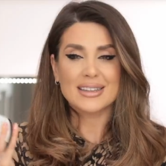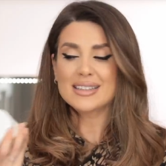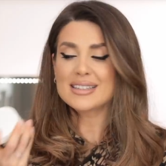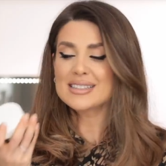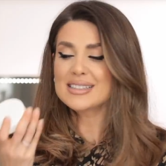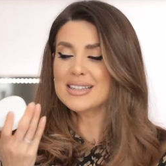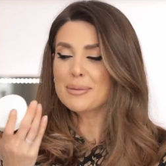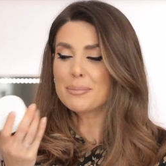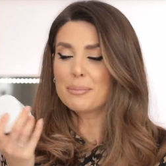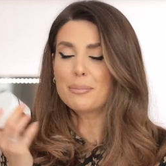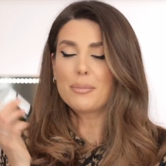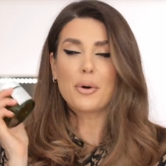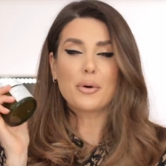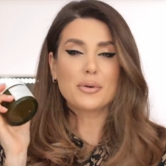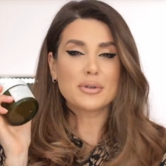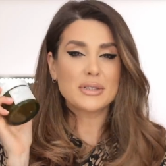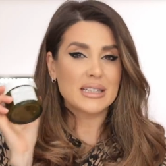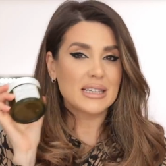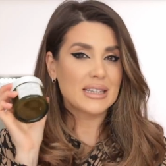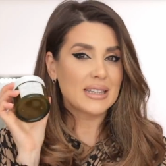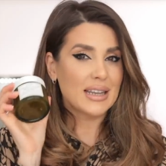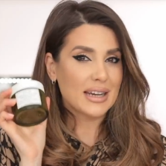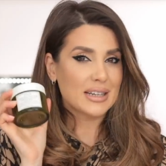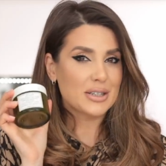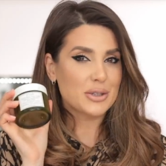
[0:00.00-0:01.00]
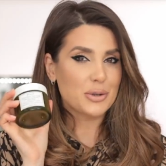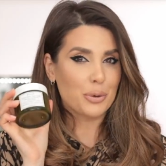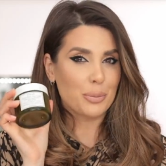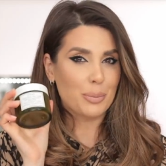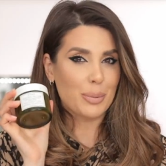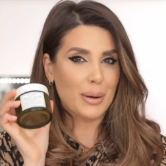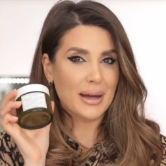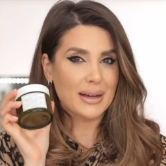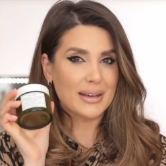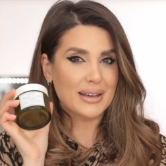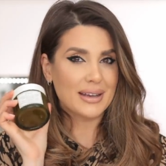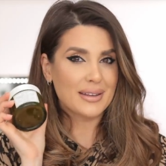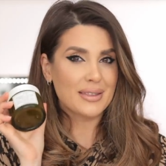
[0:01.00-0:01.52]
This I mostly like to
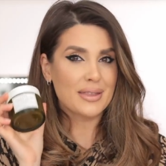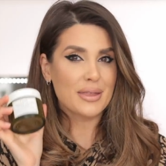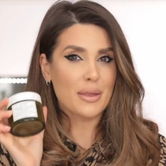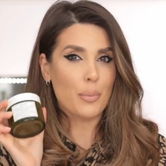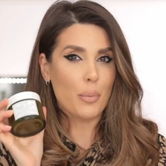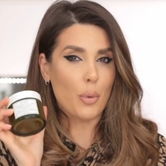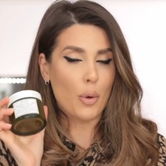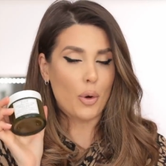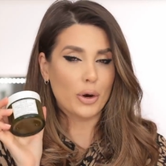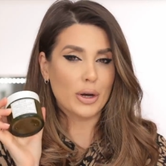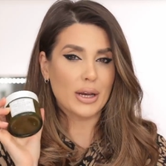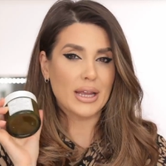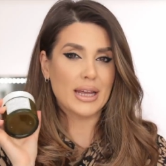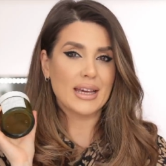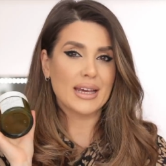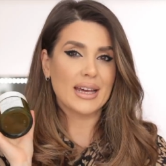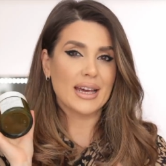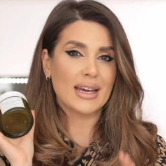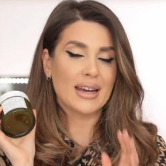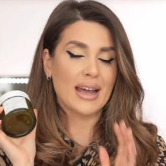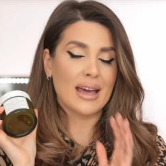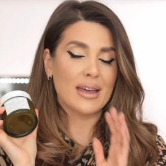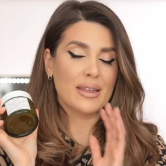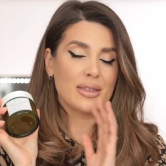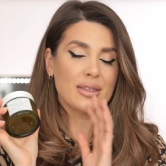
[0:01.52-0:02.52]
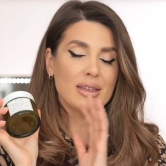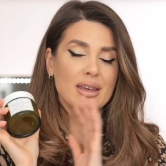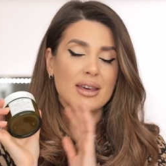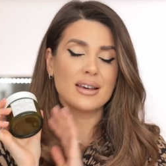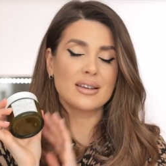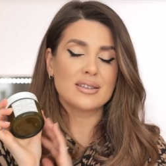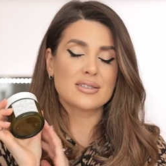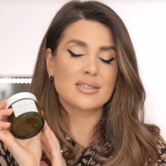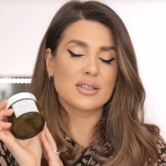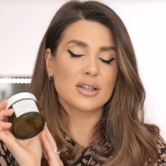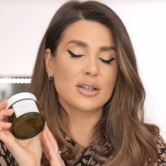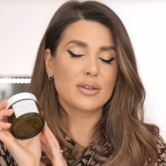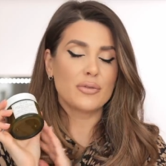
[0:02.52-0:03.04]
apply in the morning, and I think
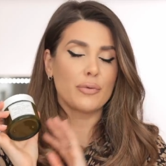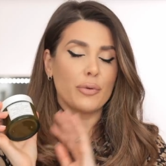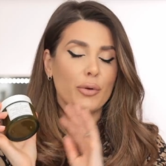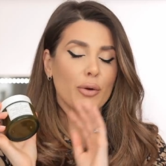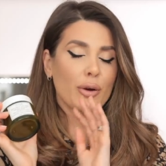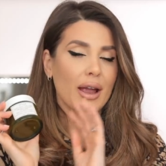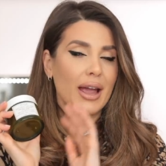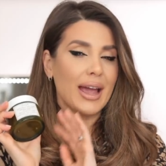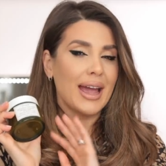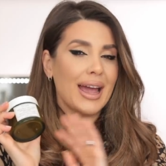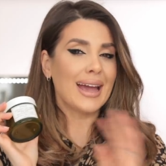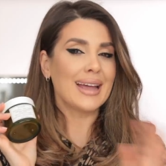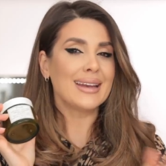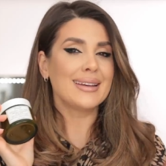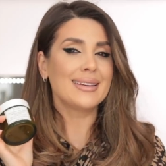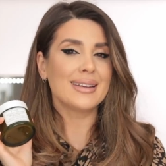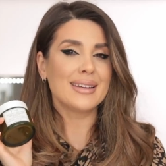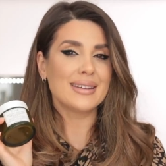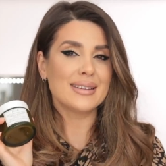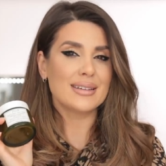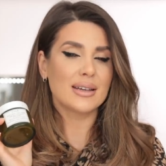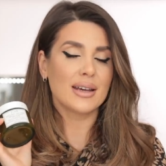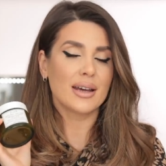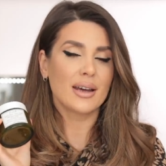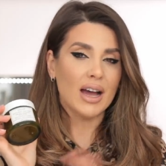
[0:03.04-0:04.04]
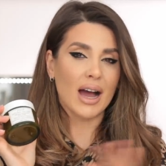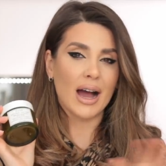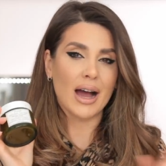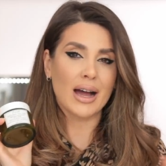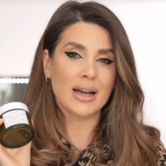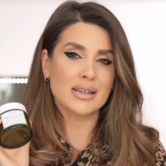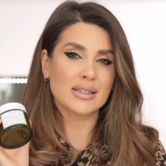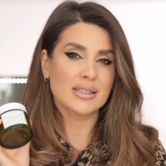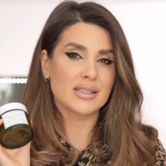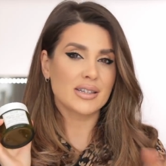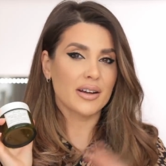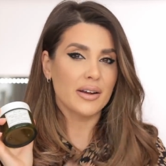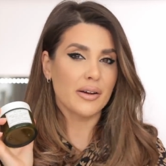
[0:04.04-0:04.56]
it's good for any
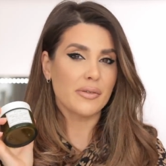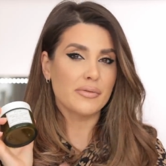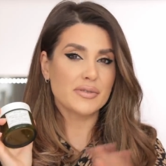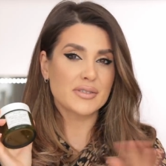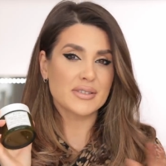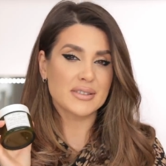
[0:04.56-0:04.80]
kind of